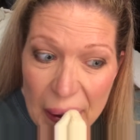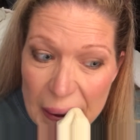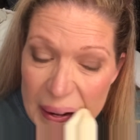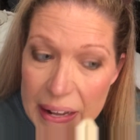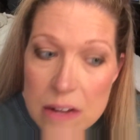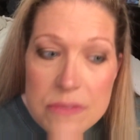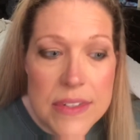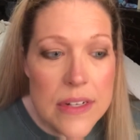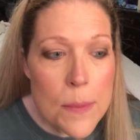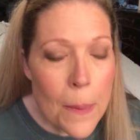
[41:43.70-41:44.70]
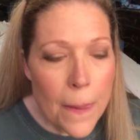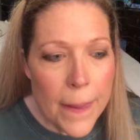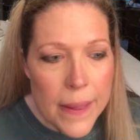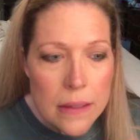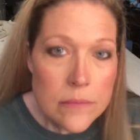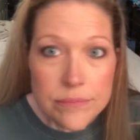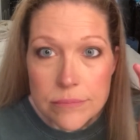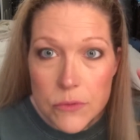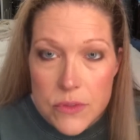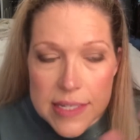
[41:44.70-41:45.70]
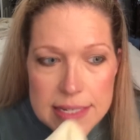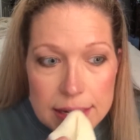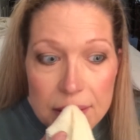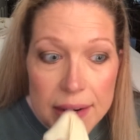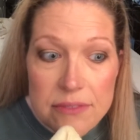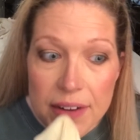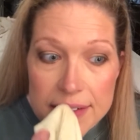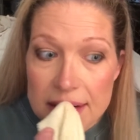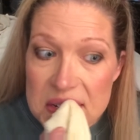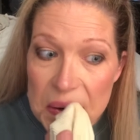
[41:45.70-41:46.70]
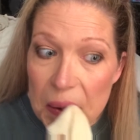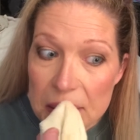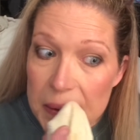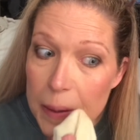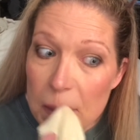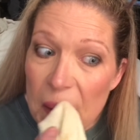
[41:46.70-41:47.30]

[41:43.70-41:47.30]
any of the CC Cream foundation lip.